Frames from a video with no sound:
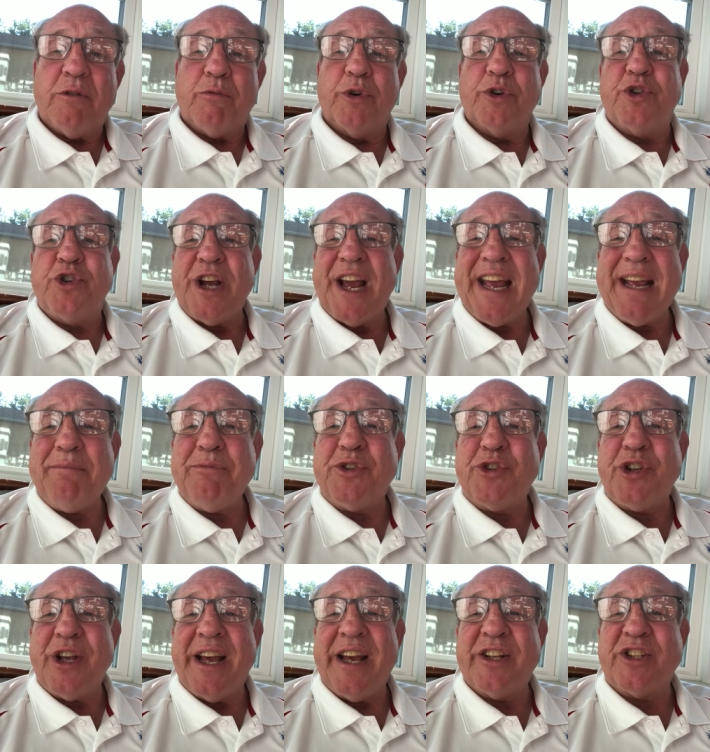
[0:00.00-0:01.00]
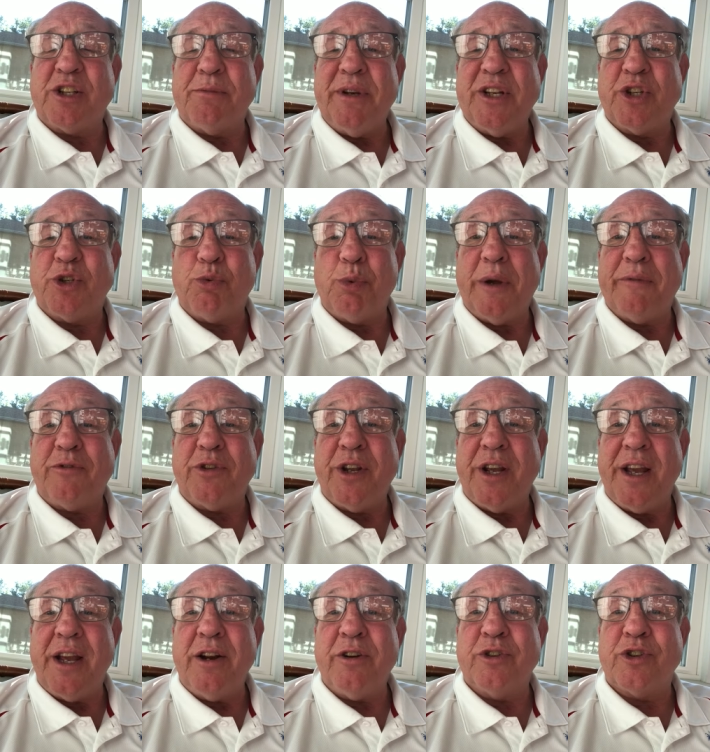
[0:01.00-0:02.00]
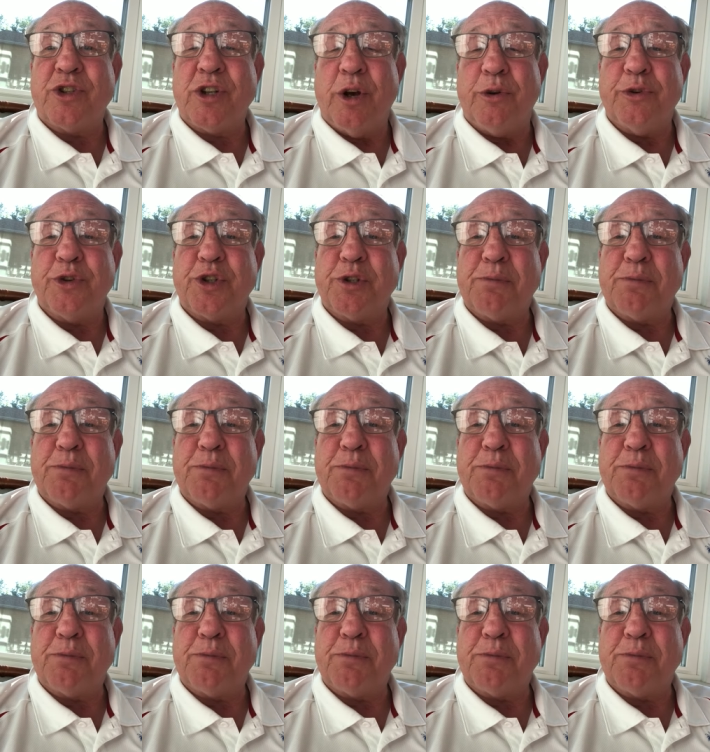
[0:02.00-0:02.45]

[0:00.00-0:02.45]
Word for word: Well, James says to be swift to hear and slow to